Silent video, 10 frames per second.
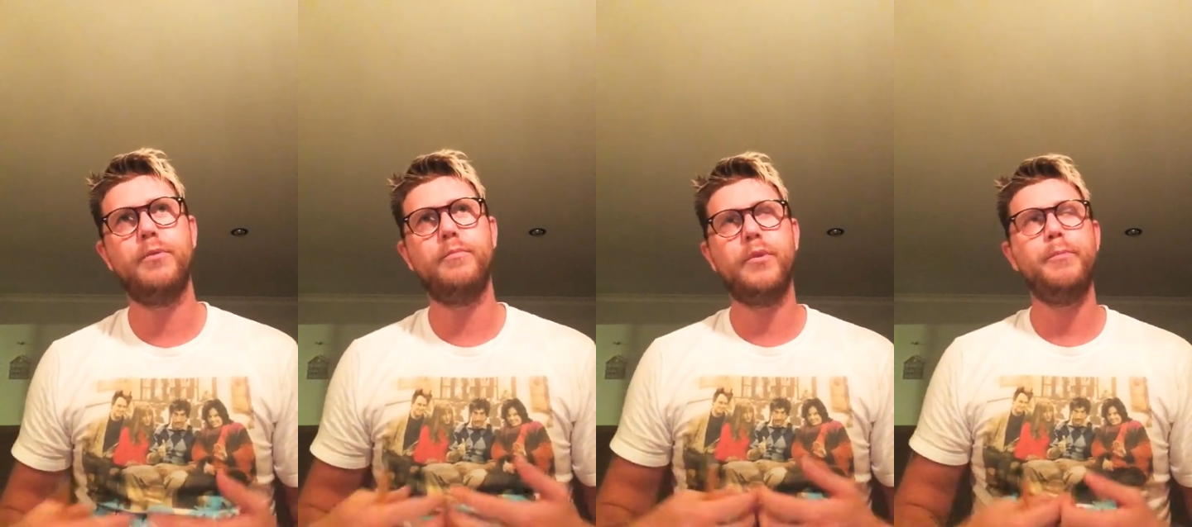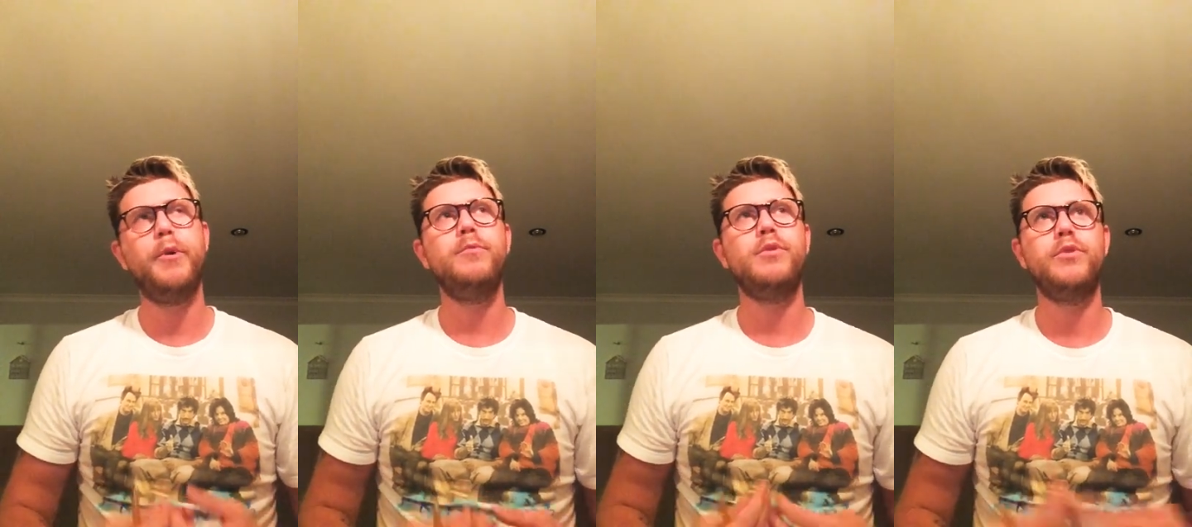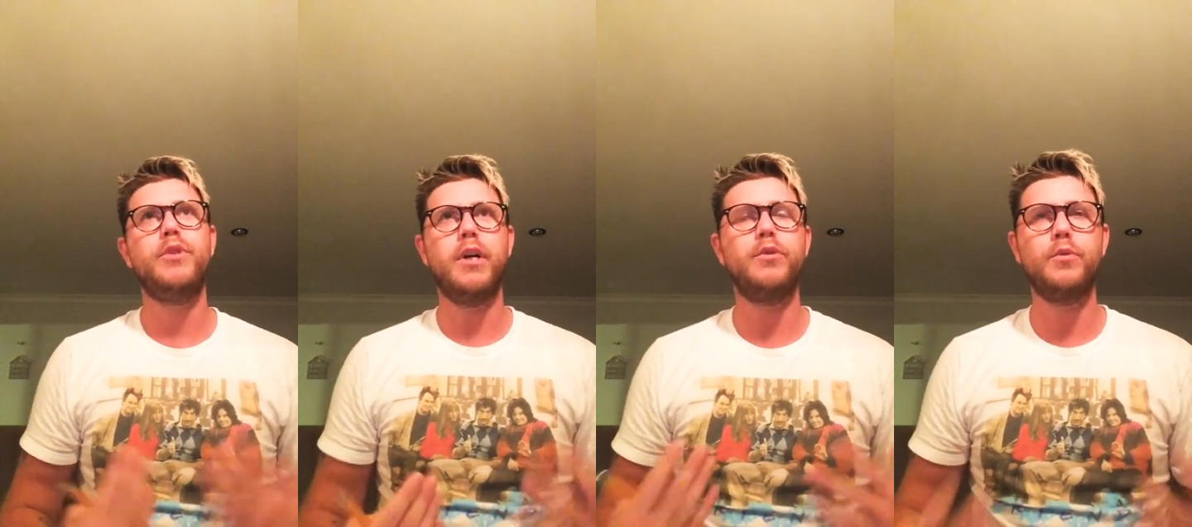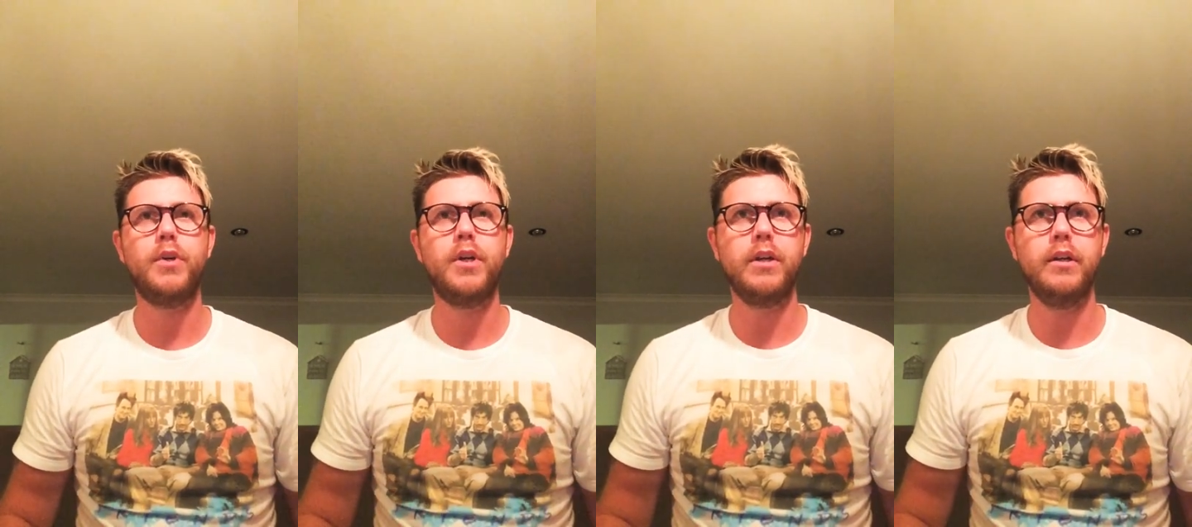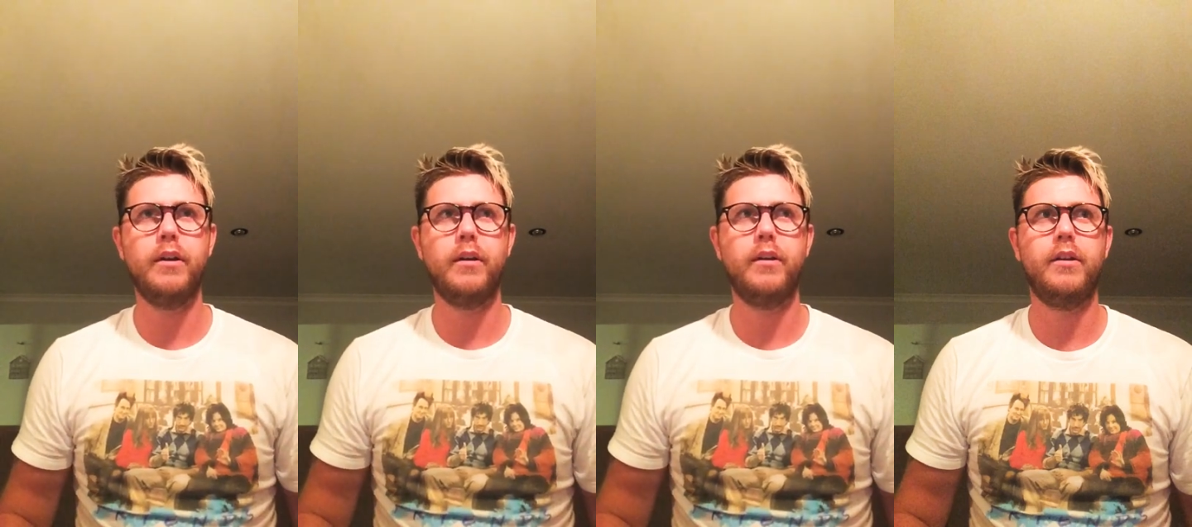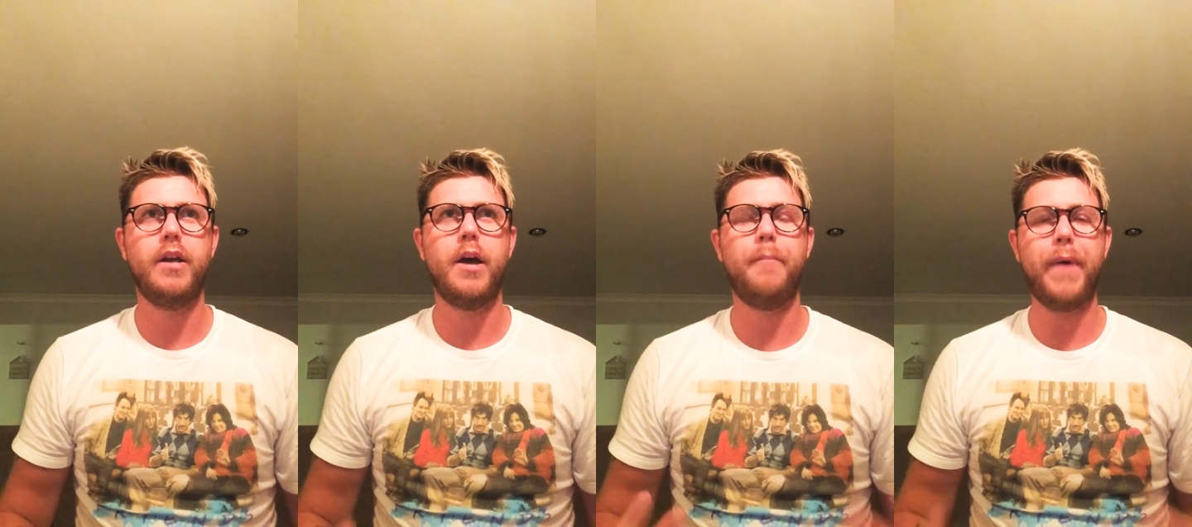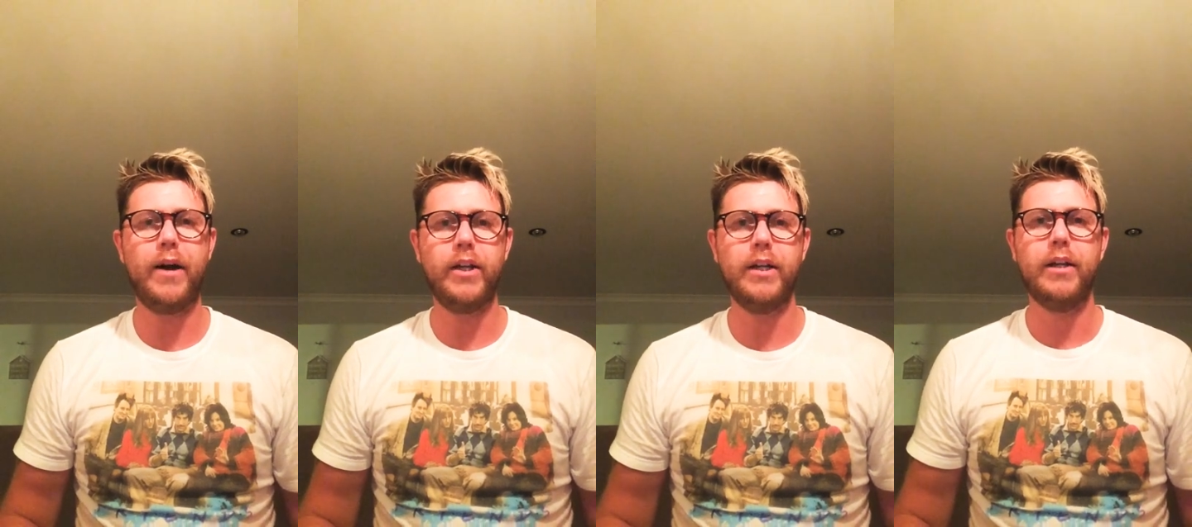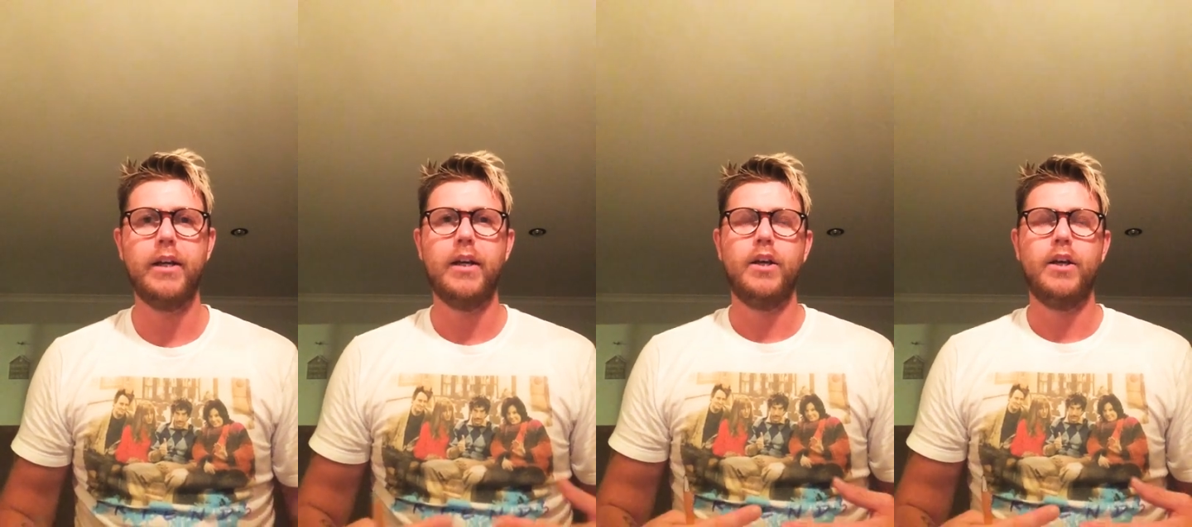The moment you start talking about it,